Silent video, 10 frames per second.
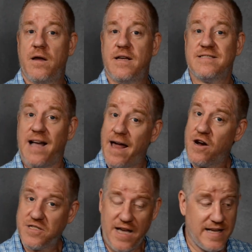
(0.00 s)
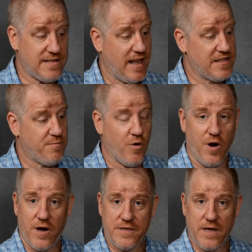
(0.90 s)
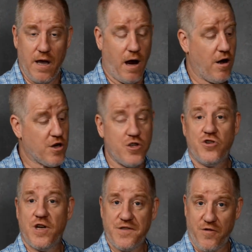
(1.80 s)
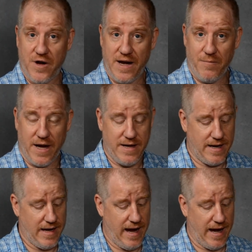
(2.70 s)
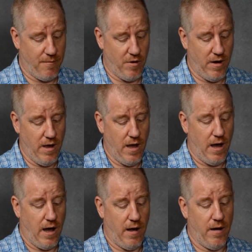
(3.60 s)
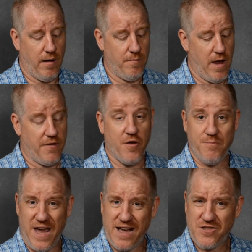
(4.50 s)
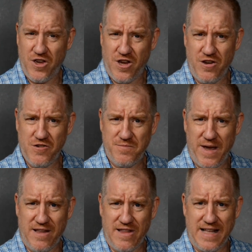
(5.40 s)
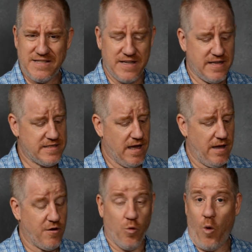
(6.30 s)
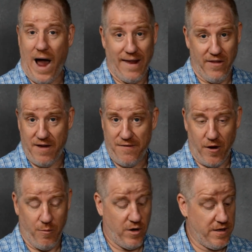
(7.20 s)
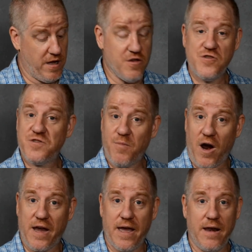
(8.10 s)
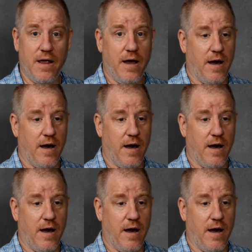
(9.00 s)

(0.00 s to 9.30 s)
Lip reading: Signer sized lens boards are a good choice for an 8x10 camera. They're big, so you can use big lenses. They're widely available on the used market.